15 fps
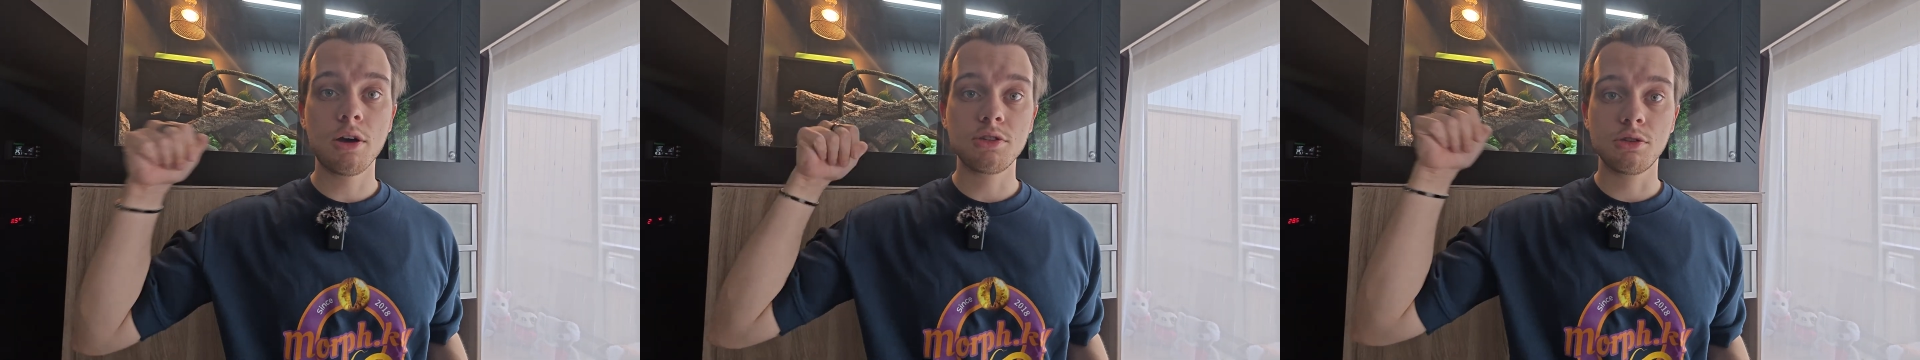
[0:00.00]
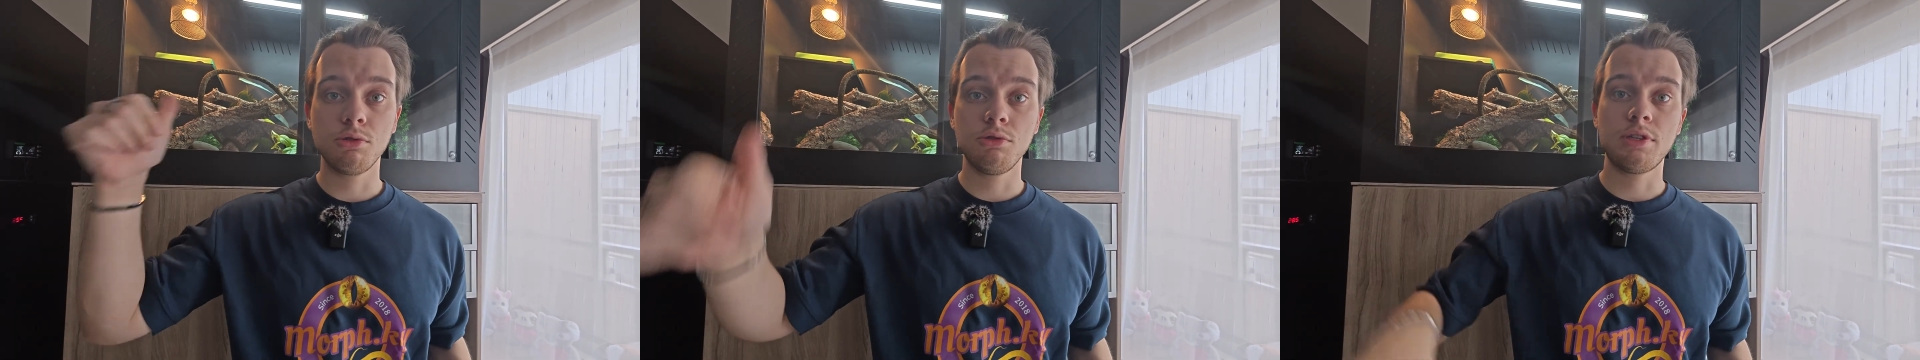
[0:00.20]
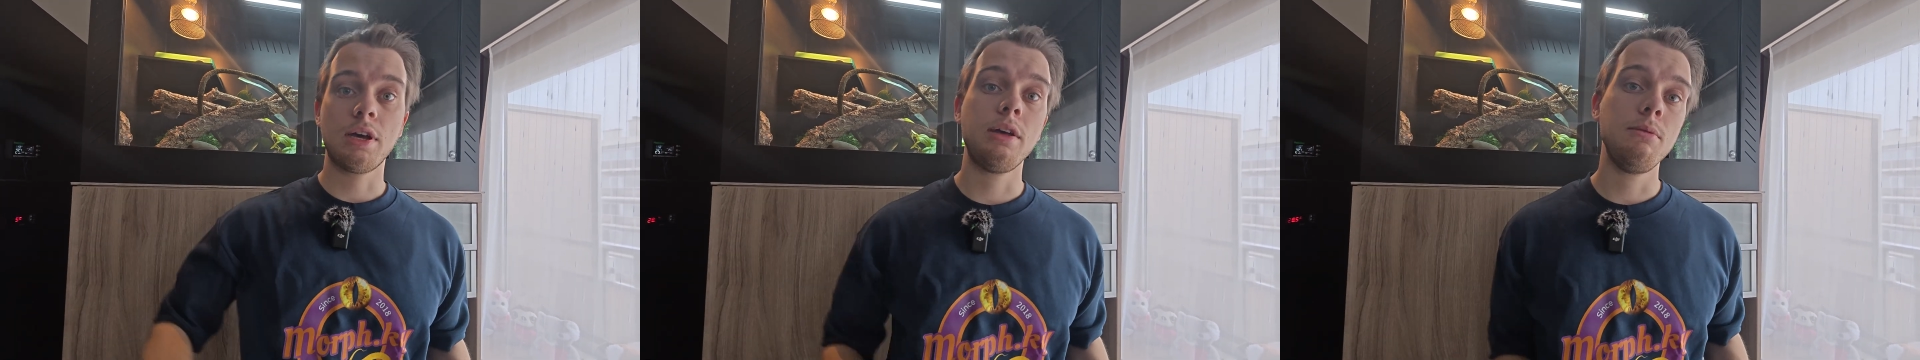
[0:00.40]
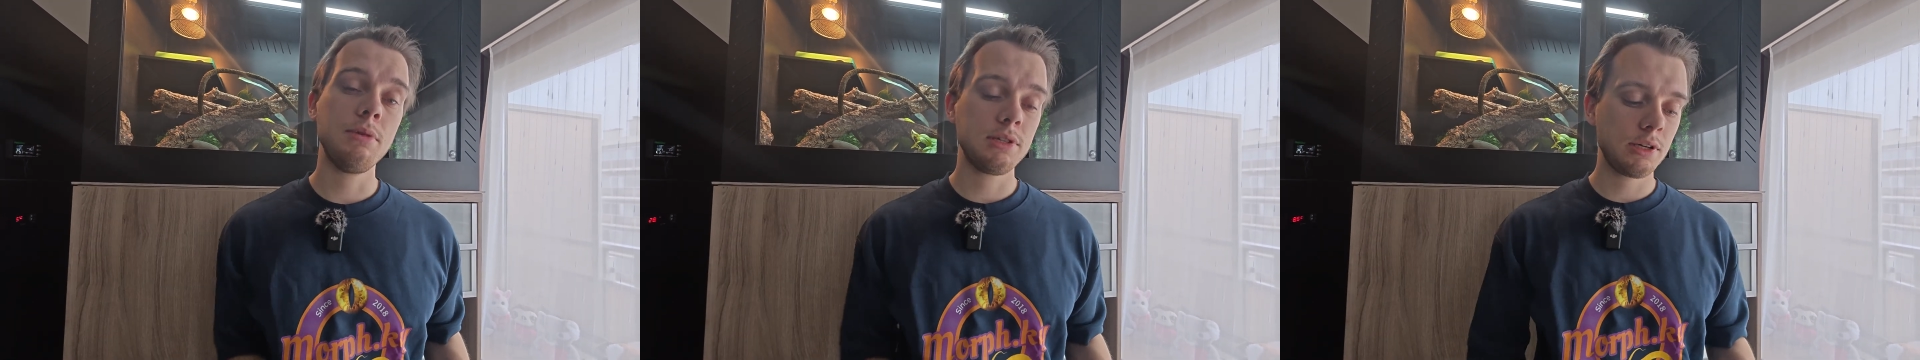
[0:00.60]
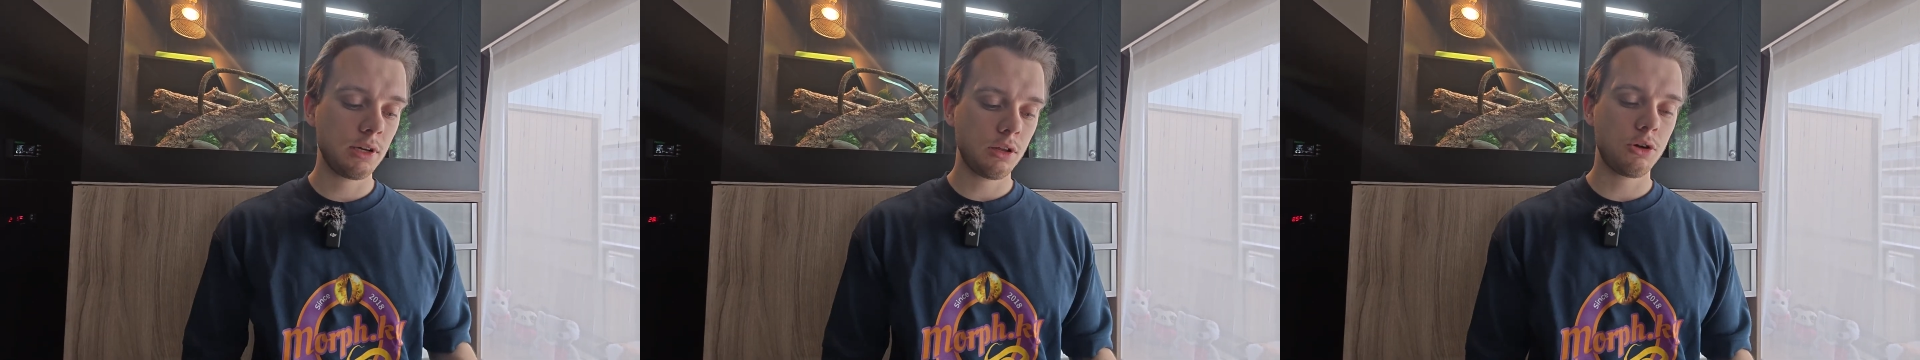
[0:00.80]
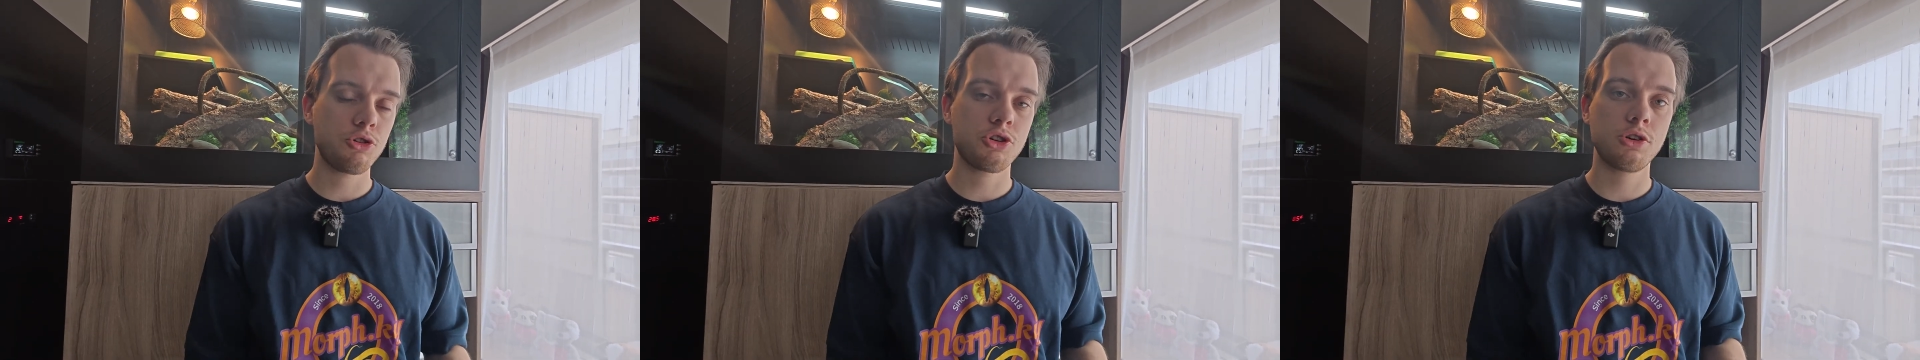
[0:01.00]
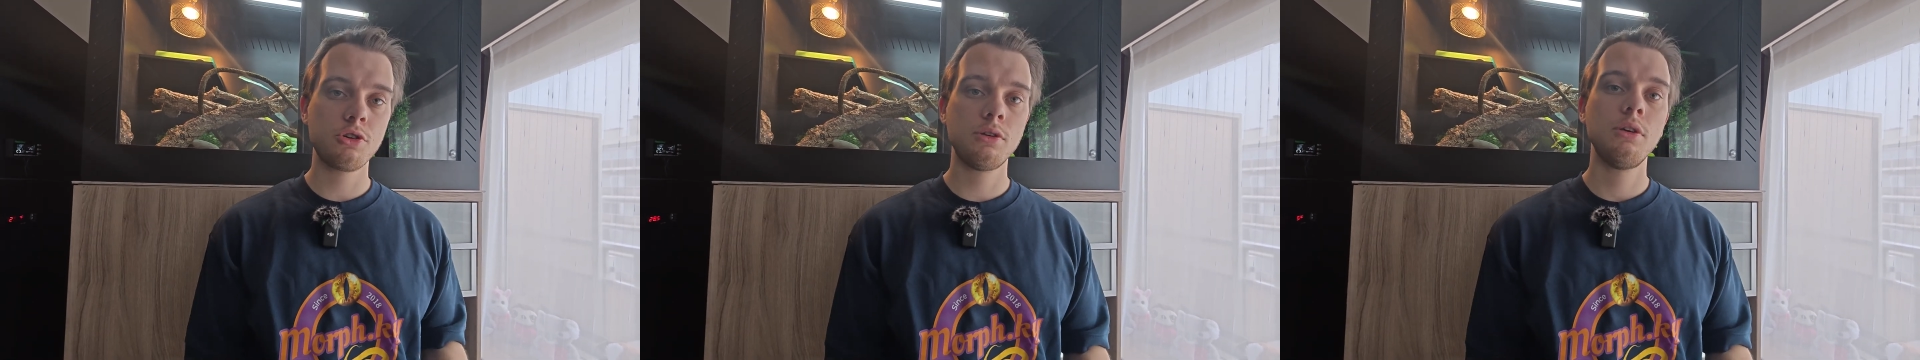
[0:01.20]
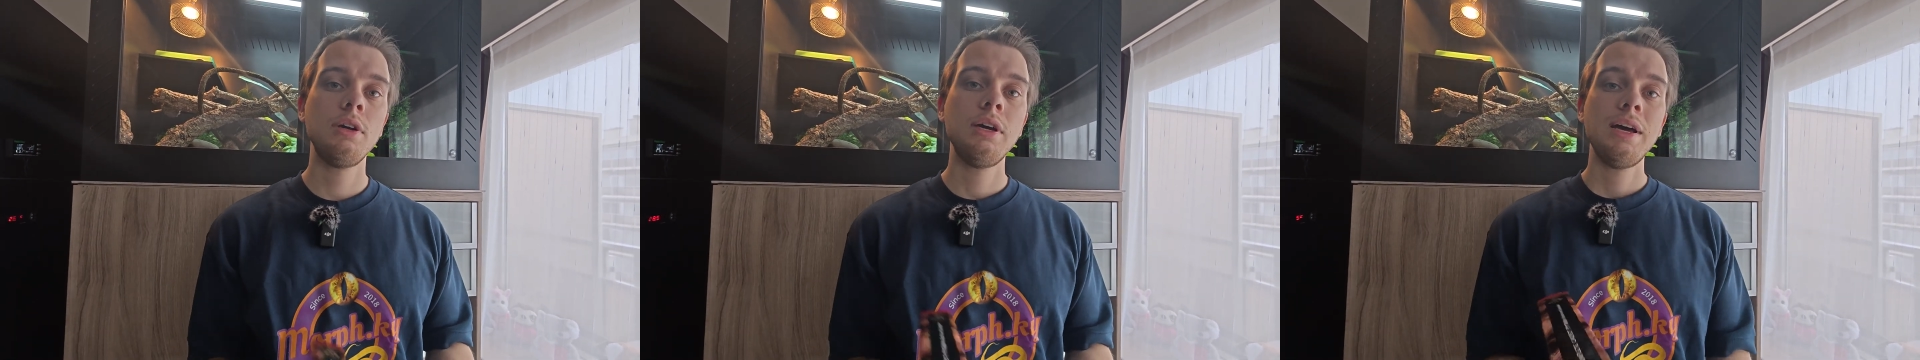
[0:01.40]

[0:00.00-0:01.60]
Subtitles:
so Utahime's enclosure,